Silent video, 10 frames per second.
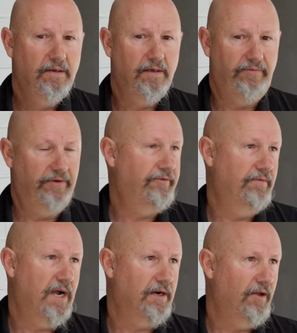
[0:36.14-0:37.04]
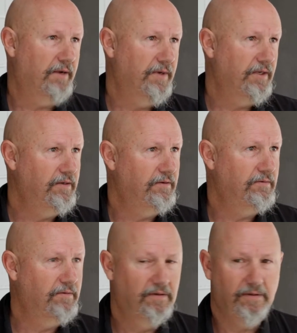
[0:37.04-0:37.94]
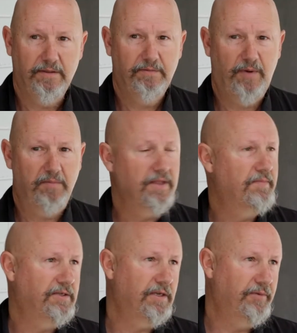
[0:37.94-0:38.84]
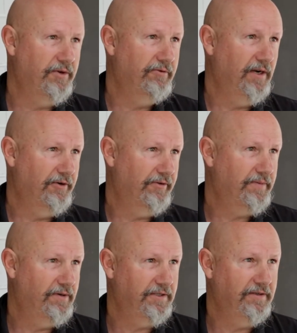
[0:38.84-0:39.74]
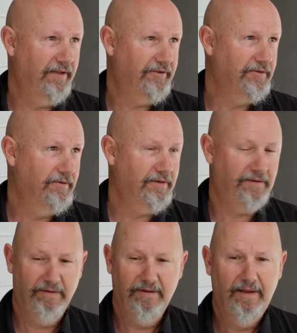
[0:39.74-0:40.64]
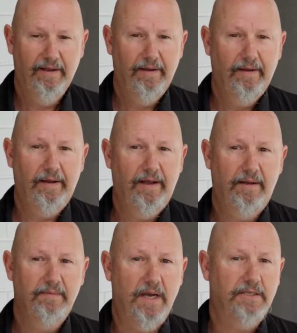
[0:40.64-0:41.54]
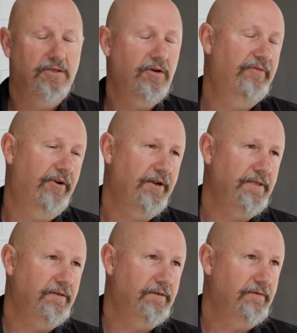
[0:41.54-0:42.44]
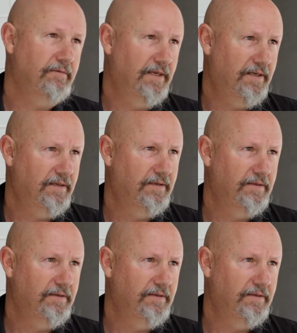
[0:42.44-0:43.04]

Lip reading: even for a mug like me, who is probably the most computer illiterate person you'll ever talk to, makes the job very easy to